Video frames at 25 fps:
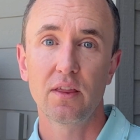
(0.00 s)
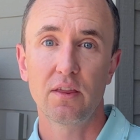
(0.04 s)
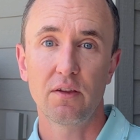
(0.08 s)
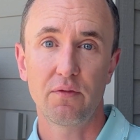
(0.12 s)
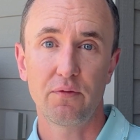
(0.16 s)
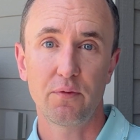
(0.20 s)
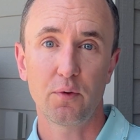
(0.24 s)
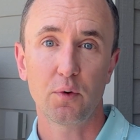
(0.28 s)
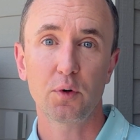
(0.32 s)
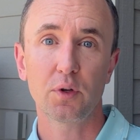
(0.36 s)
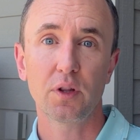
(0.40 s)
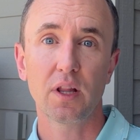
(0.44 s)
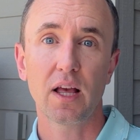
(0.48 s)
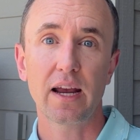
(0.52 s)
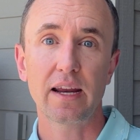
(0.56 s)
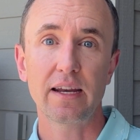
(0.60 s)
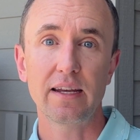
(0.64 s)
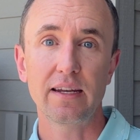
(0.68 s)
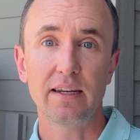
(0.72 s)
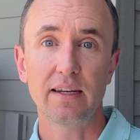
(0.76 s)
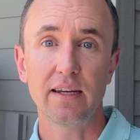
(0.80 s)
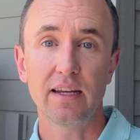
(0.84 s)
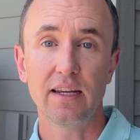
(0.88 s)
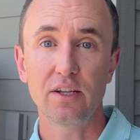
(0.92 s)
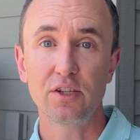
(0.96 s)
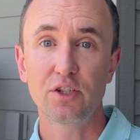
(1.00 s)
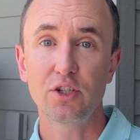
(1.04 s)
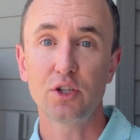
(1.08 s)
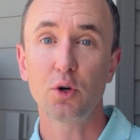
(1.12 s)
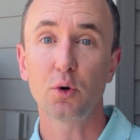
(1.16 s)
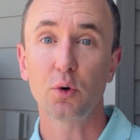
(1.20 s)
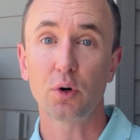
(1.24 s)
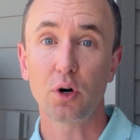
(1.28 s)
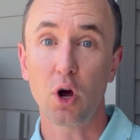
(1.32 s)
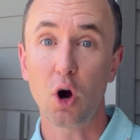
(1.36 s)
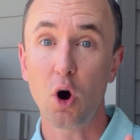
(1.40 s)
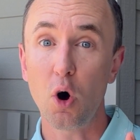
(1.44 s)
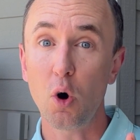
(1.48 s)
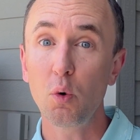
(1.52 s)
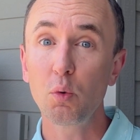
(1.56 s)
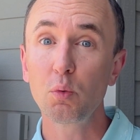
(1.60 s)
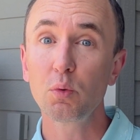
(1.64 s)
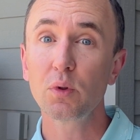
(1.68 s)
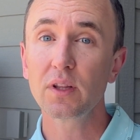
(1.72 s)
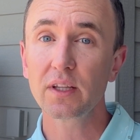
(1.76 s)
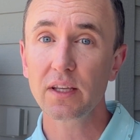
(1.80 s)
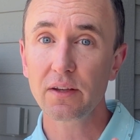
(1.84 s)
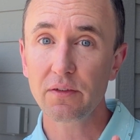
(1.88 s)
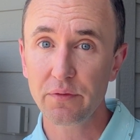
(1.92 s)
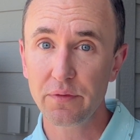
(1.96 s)
the Ford Lightning is your
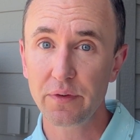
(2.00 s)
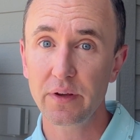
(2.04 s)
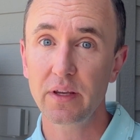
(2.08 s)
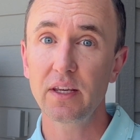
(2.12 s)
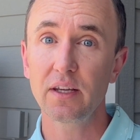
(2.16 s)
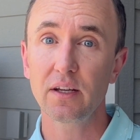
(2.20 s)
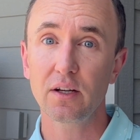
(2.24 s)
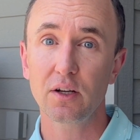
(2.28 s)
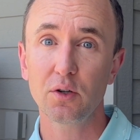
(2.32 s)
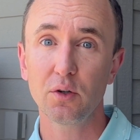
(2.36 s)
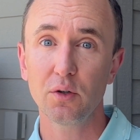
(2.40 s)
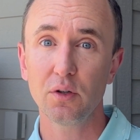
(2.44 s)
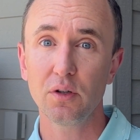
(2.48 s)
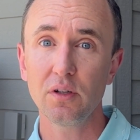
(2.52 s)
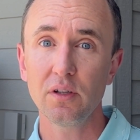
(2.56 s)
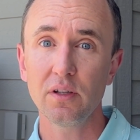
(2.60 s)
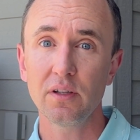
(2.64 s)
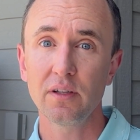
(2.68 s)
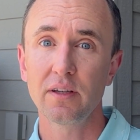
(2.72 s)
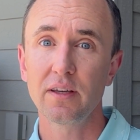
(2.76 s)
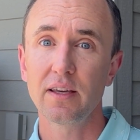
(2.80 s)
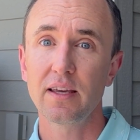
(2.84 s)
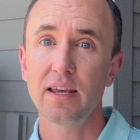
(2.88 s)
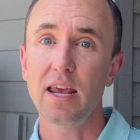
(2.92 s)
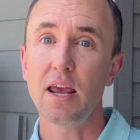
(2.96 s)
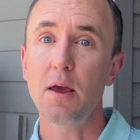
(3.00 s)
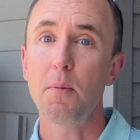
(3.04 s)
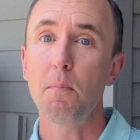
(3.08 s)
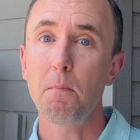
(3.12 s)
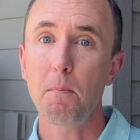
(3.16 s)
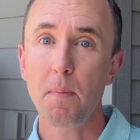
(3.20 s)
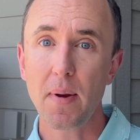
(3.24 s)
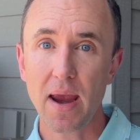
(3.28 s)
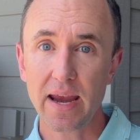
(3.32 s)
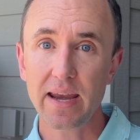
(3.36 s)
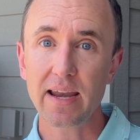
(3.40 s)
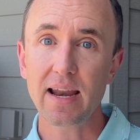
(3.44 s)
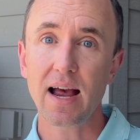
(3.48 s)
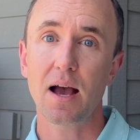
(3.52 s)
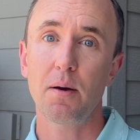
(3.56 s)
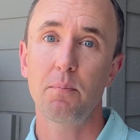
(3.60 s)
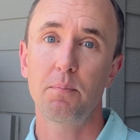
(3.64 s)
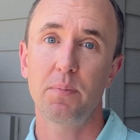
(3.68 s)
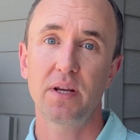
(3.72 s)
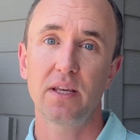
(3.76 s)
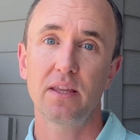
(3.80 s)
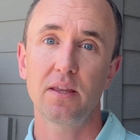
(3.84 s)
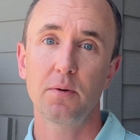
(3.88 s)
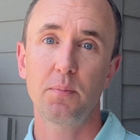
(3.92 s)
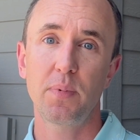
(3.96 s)
only vehicle, it may not
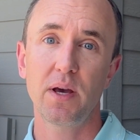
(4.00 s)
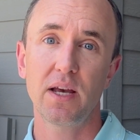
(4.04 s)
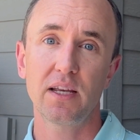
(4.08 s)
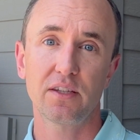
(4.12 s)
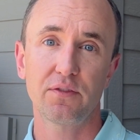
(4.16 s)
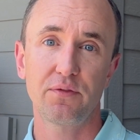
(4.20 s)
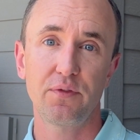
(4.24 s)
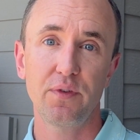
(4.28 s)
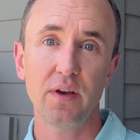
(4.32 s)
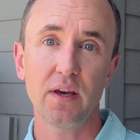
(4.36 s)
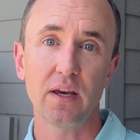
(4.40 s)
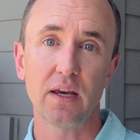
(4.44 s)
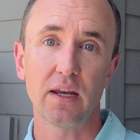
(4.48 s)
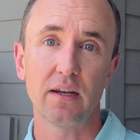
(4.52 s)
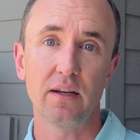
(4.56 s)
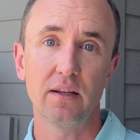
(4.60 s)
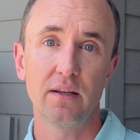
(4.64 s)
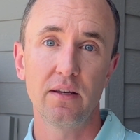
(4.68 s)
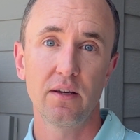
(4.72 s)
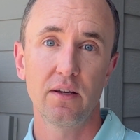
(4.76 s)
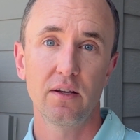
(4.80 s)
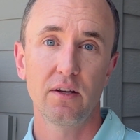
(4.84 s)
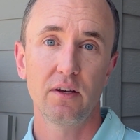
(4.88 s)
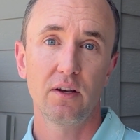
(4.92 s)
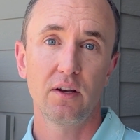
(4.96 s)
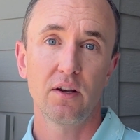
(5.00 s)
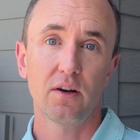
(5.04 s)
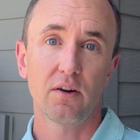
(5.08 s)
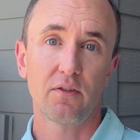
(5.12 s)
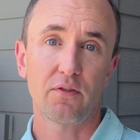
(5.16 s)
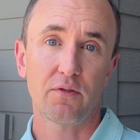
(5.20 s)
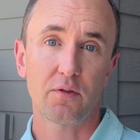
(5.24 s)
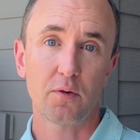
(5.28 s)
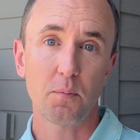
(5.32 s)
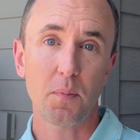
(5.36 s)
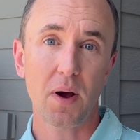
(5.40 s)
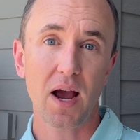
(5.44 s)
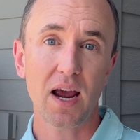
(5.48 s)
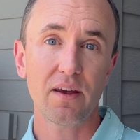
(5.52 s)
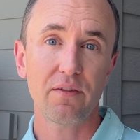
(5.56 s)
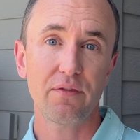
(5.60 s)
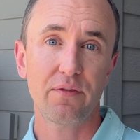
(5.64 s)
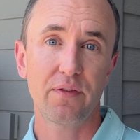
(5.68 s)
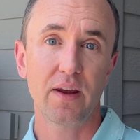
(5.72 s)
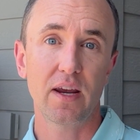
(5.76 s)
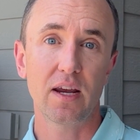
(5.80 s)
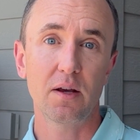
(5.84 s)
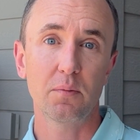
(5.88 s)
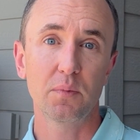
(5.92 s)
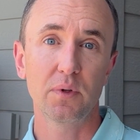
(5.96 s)
be the best fit. For my
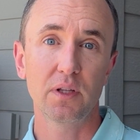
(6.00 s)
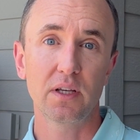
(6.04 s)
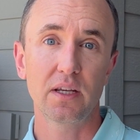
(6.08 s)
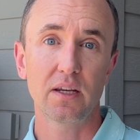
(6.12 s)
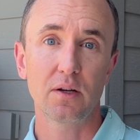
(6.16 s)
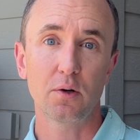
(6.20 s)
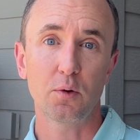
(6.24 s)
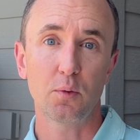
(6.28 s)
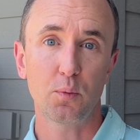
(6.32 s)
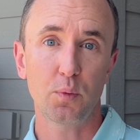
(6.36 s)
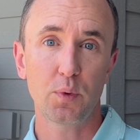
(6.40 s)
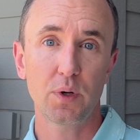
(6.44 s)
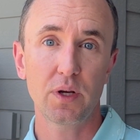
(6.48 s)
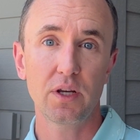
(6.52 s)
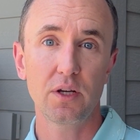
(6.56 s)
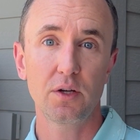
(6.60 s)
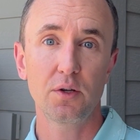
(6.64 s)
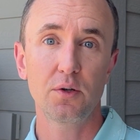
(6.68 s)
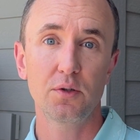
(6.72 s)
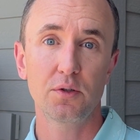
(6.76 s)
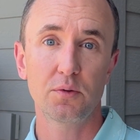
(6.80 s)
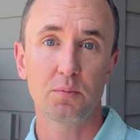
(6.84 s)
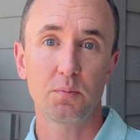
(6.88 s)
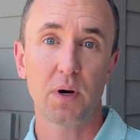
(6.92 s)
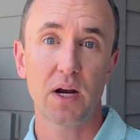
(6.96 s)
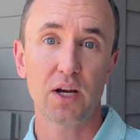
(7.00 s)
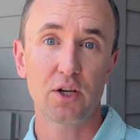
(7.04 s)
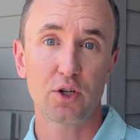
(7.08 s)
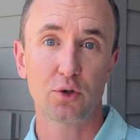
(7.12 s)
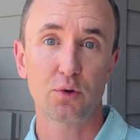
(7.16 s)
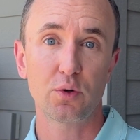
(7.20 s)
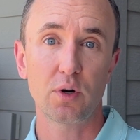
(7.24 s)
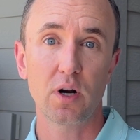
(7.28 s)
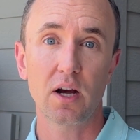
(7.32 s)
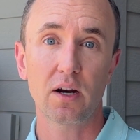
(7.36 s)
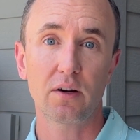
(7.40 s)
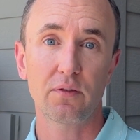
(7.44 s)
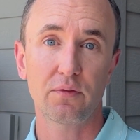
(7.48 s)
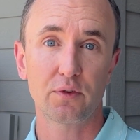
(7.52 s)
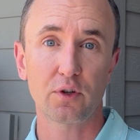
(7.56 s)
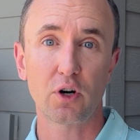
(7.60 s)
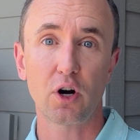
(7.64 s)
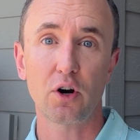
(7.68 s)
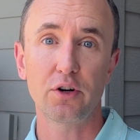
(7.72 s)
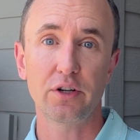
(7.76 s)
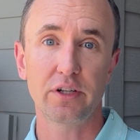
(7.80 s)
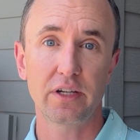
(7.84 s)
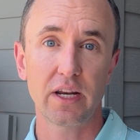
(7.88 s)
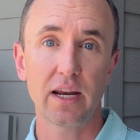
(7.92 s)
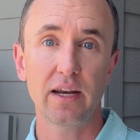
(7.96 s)
family, we use my truck for
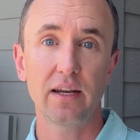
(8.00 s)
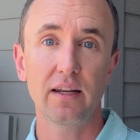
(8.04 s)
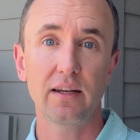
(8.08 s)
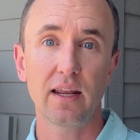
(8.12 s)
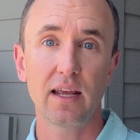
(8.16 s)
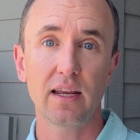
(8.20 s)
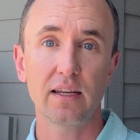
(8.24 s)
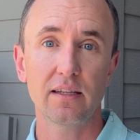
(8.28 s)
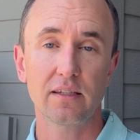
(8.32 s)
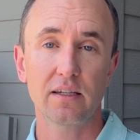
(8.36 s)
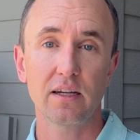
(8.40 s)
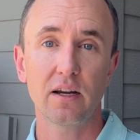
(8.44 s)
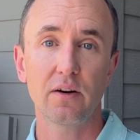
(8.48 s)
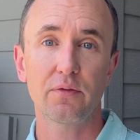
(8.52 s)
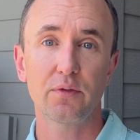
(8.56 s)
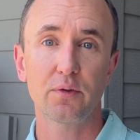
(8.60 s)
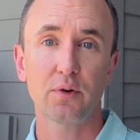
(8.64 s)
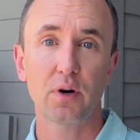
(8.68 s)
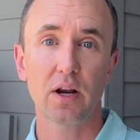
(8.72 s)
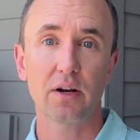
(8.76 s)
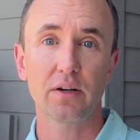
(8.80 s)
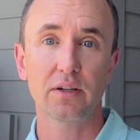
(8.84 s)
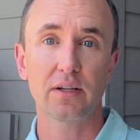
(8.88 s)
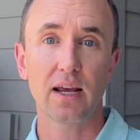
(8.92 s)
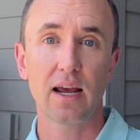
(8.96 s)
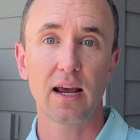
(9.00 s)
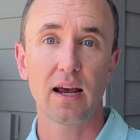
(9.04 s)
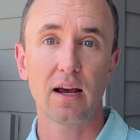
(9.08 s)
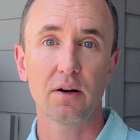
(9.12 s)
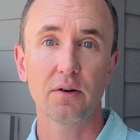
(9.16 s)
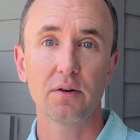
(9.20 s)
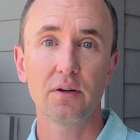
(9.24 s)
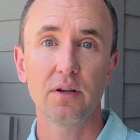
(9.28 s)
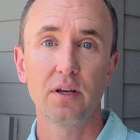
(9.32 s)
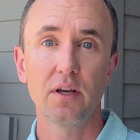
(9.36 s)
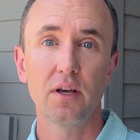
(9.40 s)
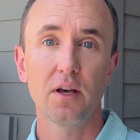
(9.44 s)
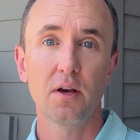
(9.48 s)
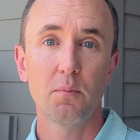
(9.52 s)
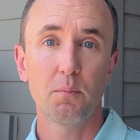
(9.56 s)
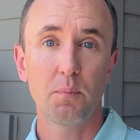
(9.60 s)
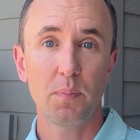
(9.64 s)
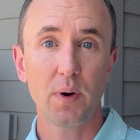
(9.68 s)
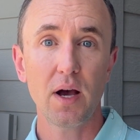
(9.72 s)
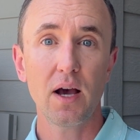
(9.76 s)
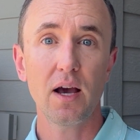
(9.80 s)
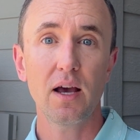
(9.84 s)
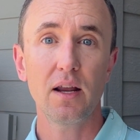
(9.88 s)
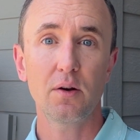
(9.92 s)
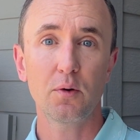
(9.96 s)
our day-to-day stuff around town,
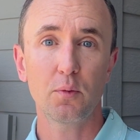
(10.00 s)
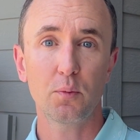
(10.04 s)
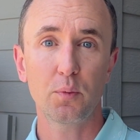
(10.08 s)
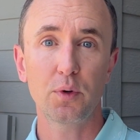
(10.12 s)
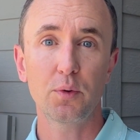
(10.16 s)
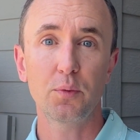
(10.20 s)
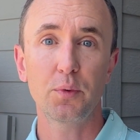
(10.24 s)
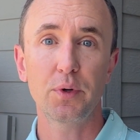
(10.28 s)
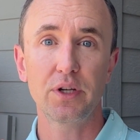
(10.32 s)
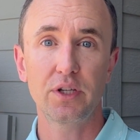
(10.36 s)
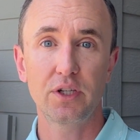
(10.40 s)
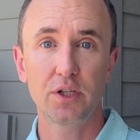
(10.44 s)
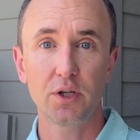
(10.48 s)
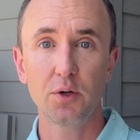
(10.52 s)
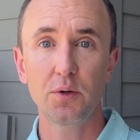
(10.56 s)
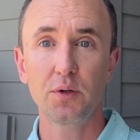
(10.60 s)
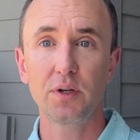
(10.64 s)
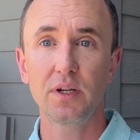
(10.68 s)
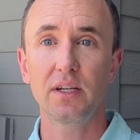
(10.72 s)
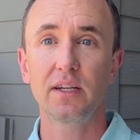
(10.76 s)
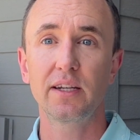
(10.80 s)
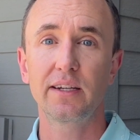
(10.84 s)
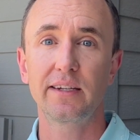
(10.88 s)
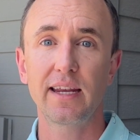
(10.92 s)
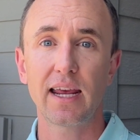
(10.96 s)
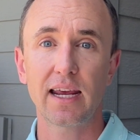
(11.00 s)
but when we do need to